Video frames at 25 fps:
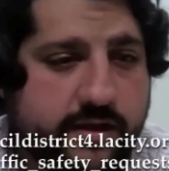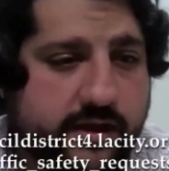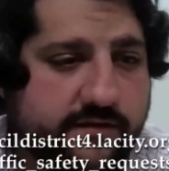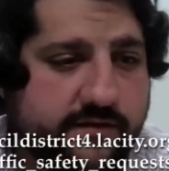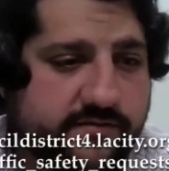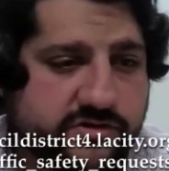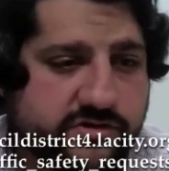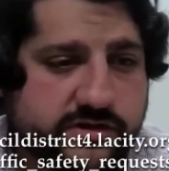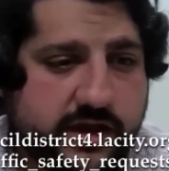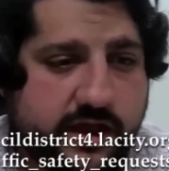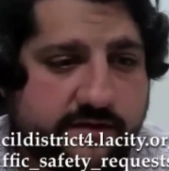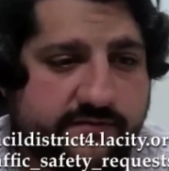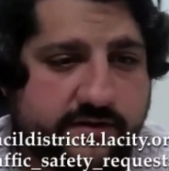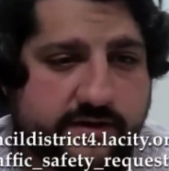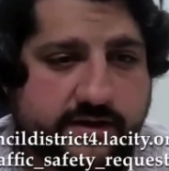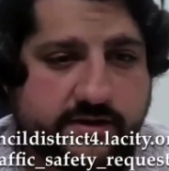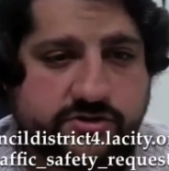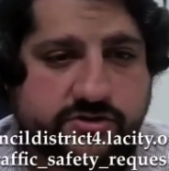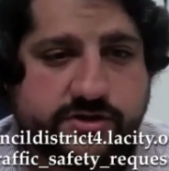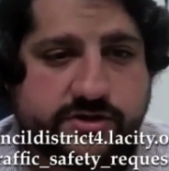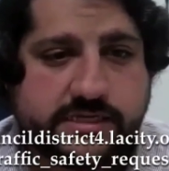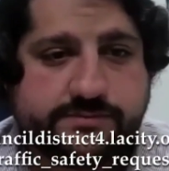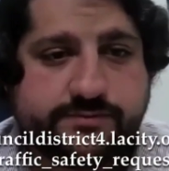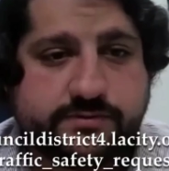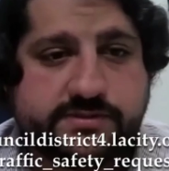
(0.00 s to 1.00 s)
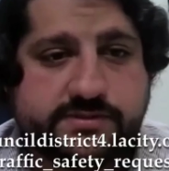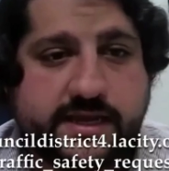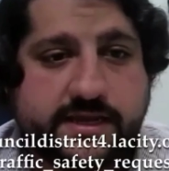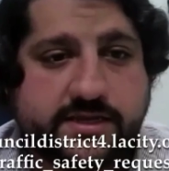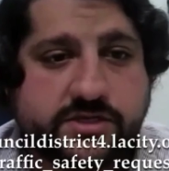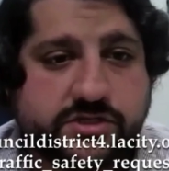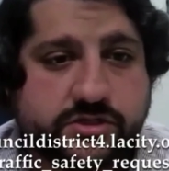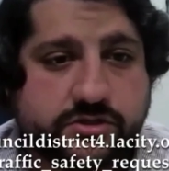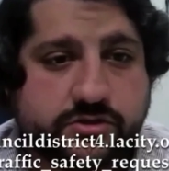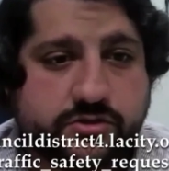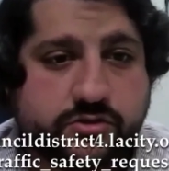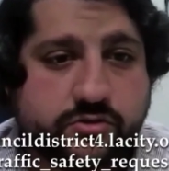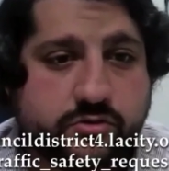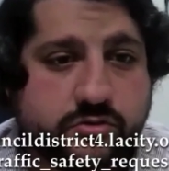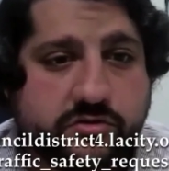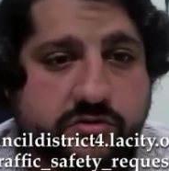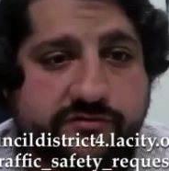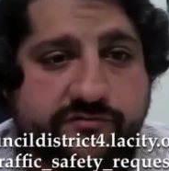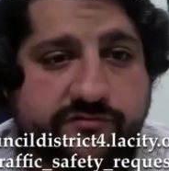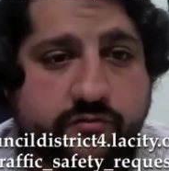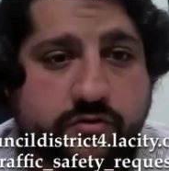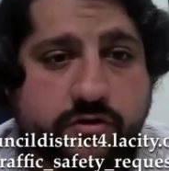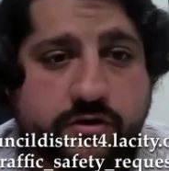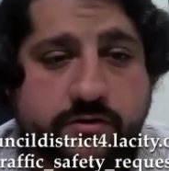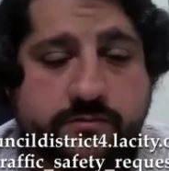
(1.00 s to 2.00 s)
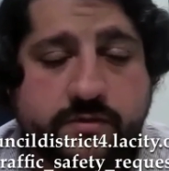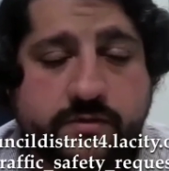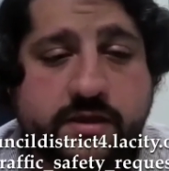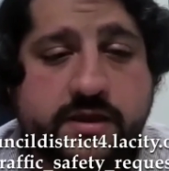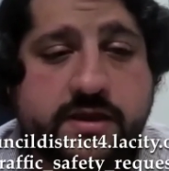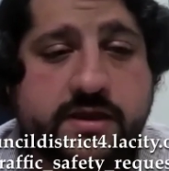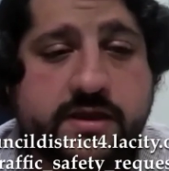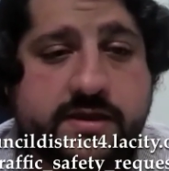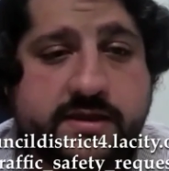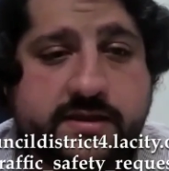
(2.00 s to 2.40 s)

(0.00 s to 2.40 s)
We have a traffic and transportation Google form